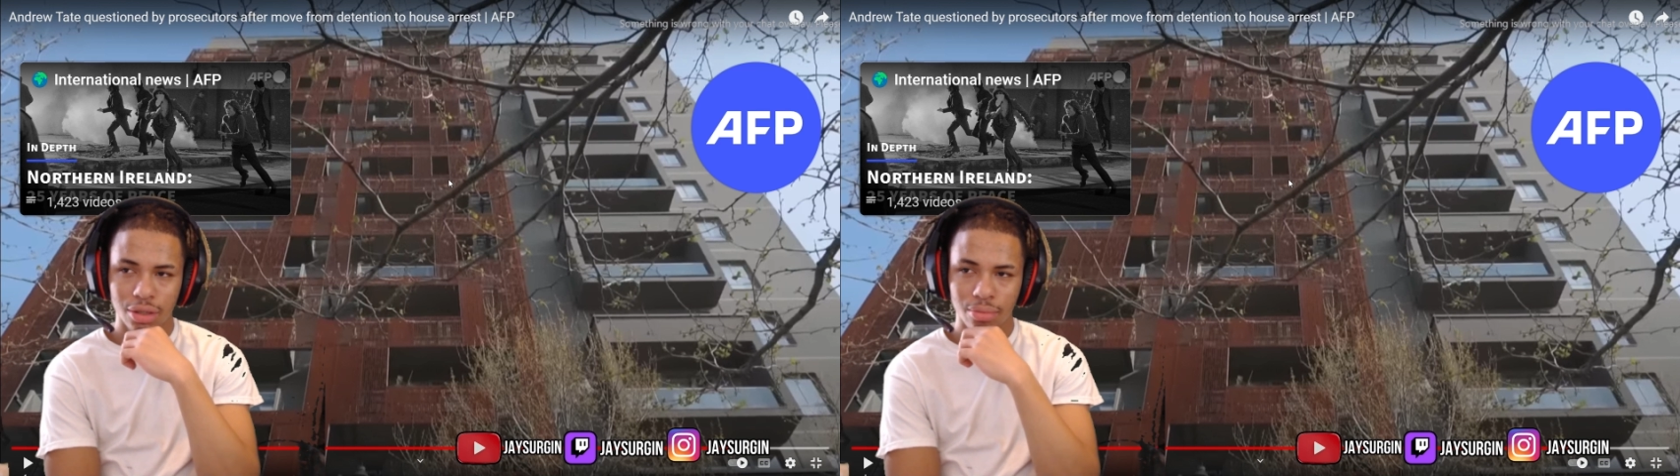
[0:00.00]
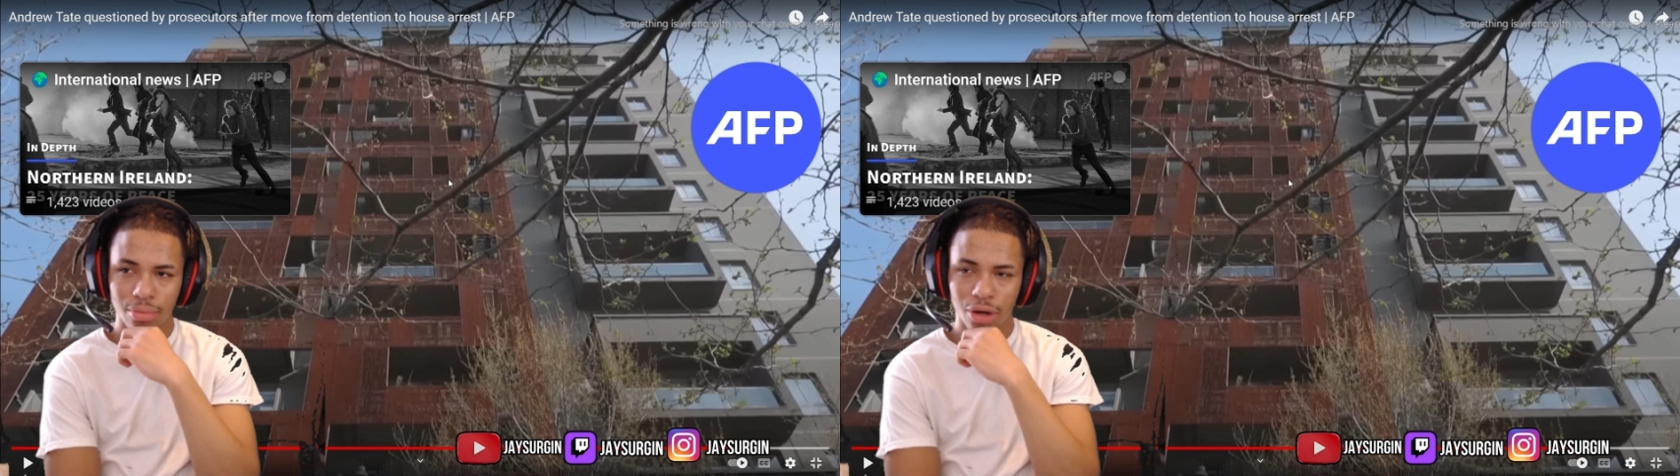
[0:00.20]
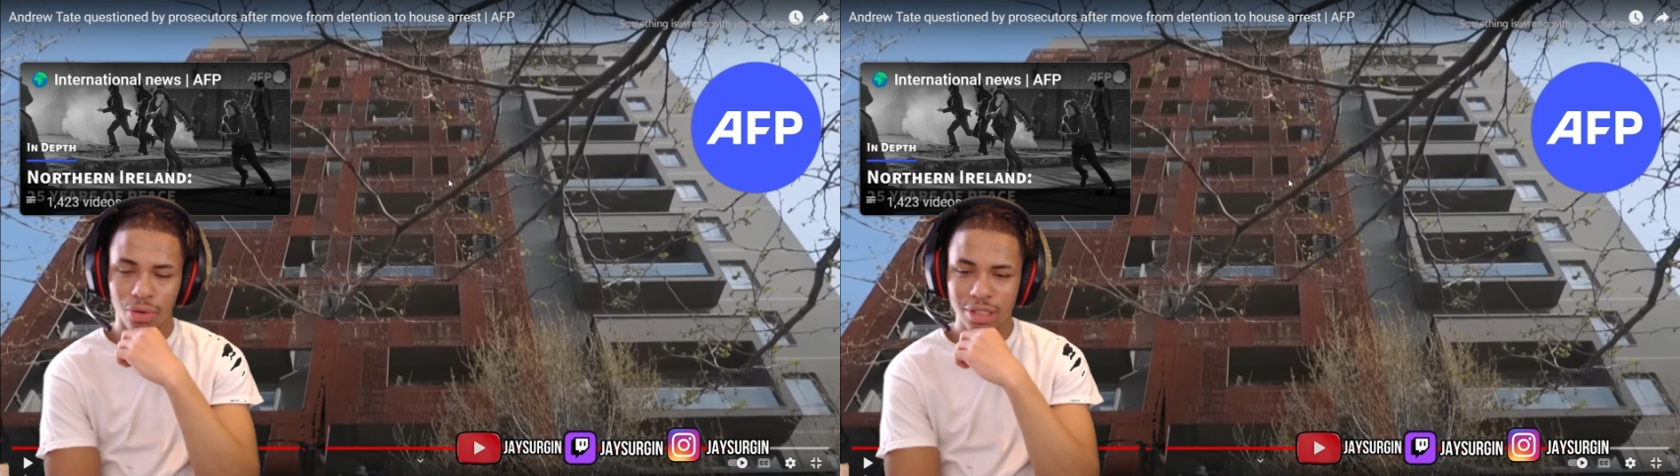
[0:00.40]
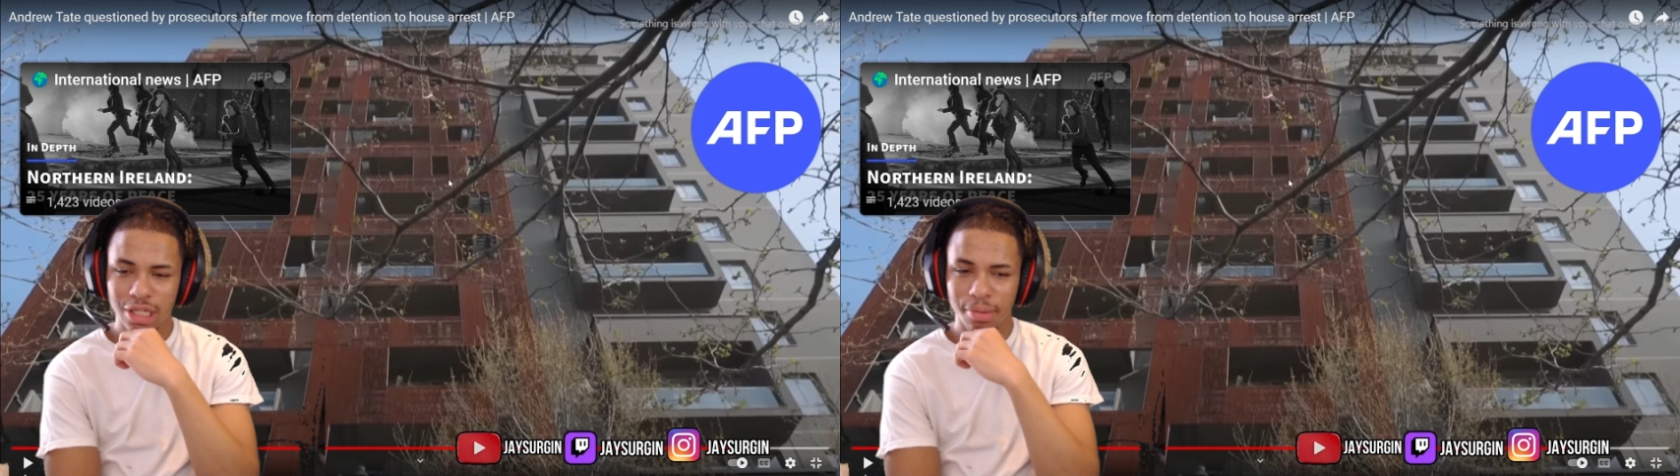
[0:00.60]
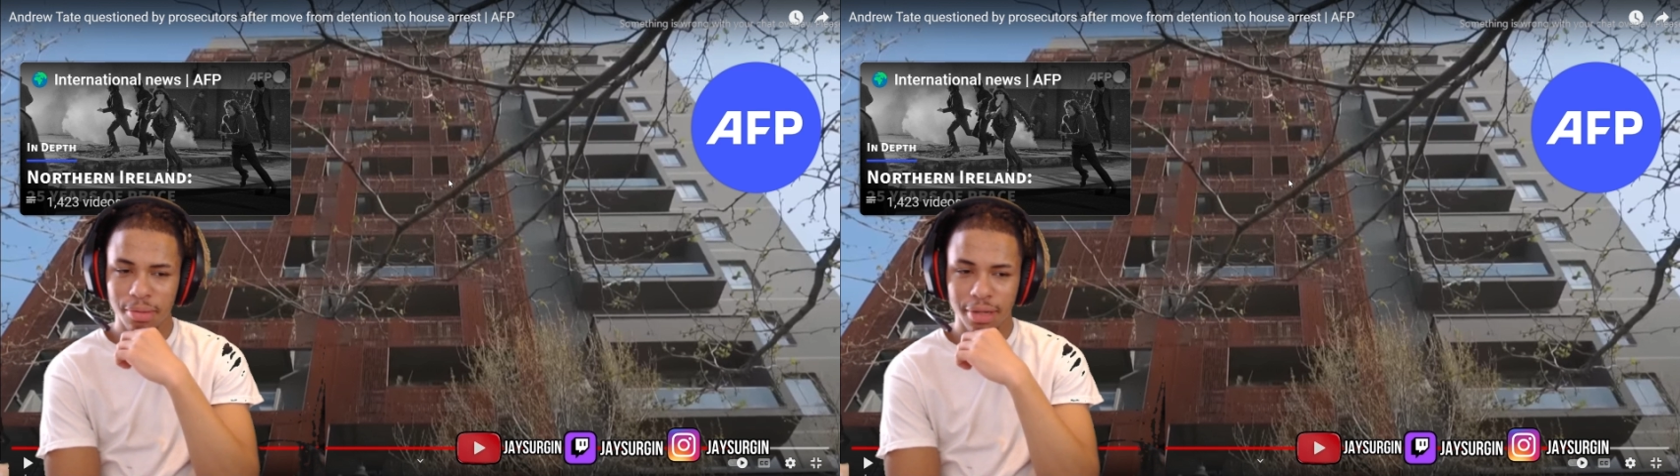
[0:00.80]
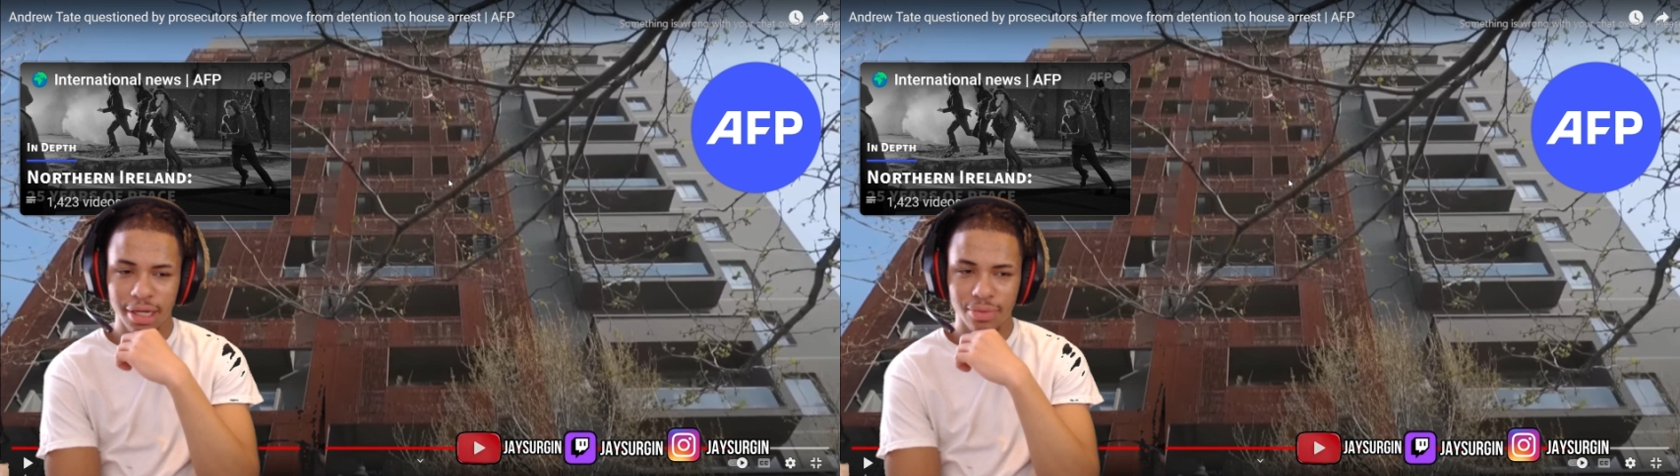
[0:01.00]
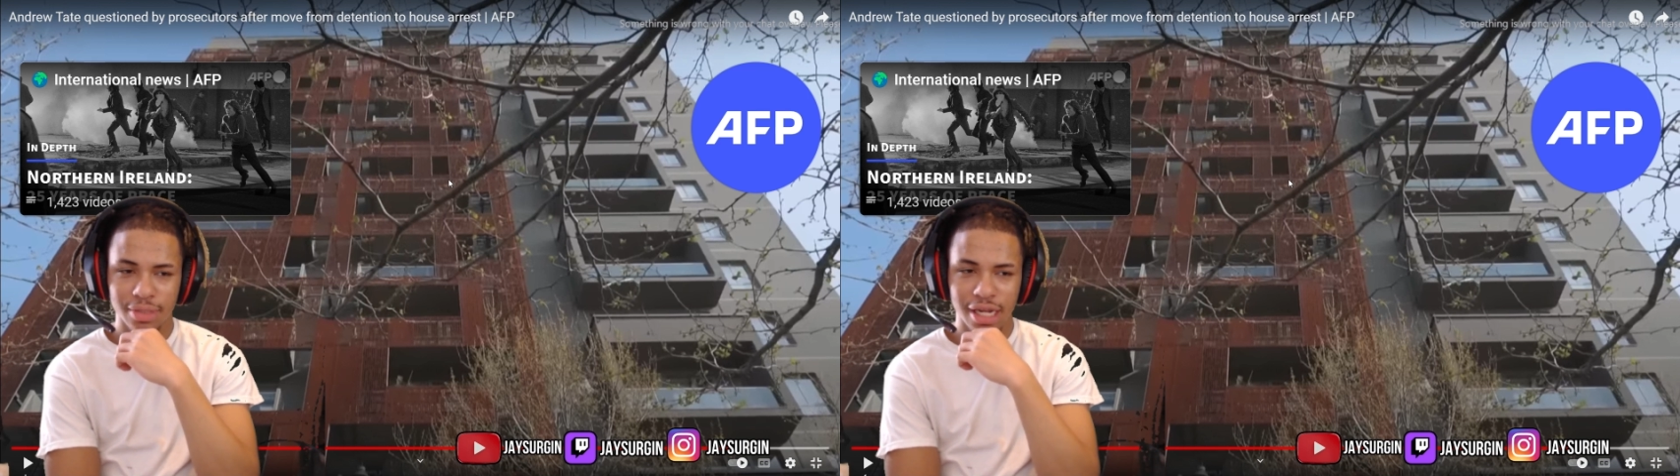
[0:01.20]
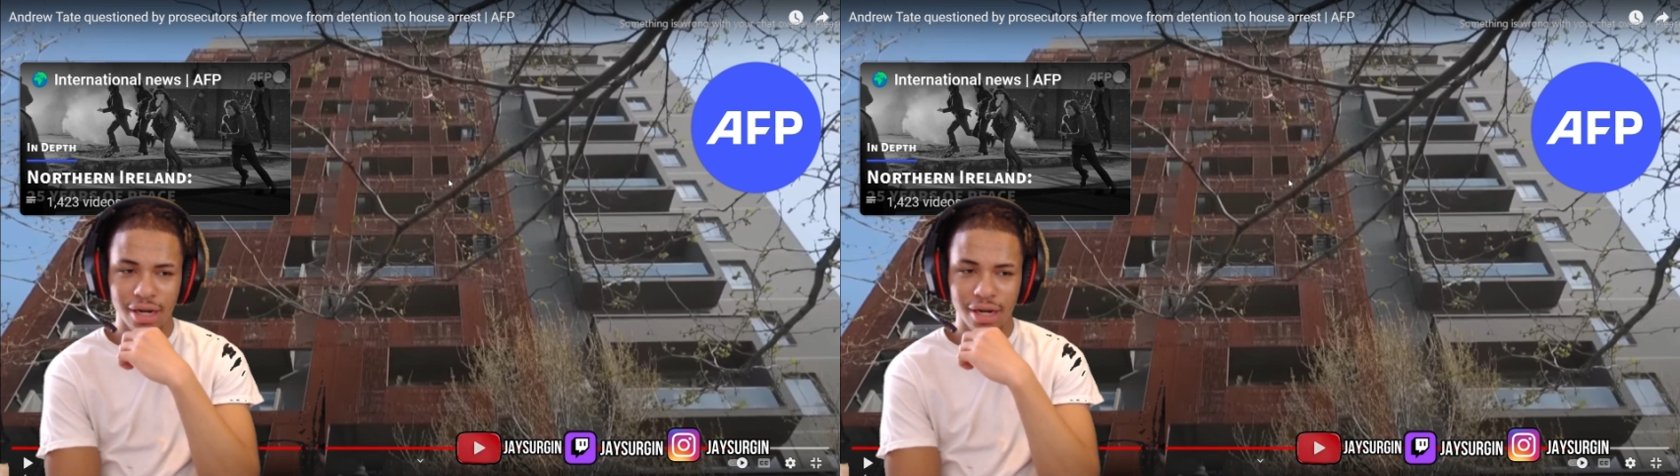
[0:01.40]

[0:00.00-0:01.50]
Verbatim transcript: bro. What type of play was that?